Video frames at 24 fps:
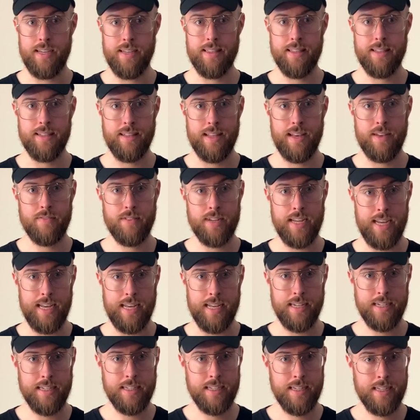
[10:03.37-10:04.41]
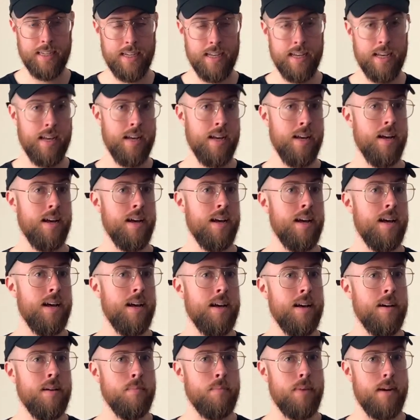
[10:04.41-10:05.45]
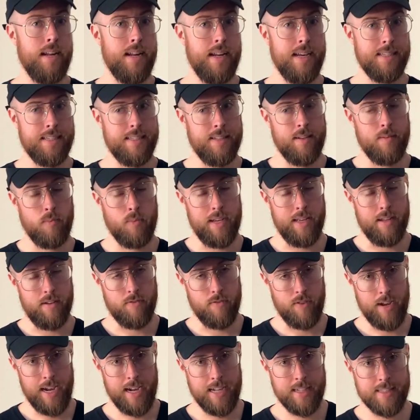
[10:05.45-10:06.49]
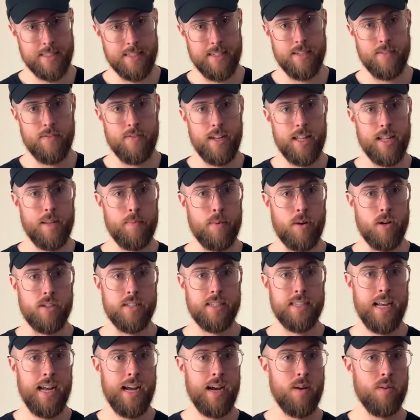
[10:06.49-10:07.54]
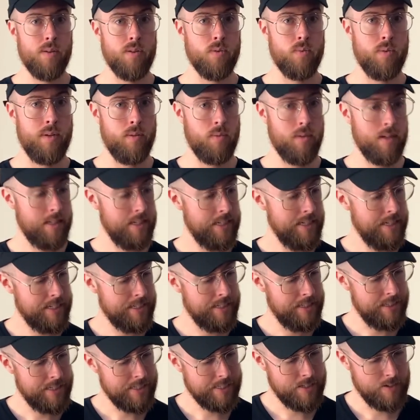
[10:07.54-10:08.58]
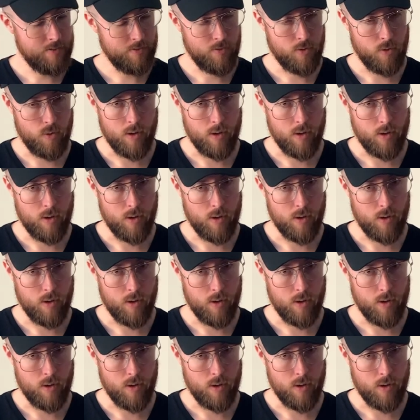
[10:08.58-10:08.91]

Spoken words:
the left hand. But as we advance and develop our sound, we really need to listen for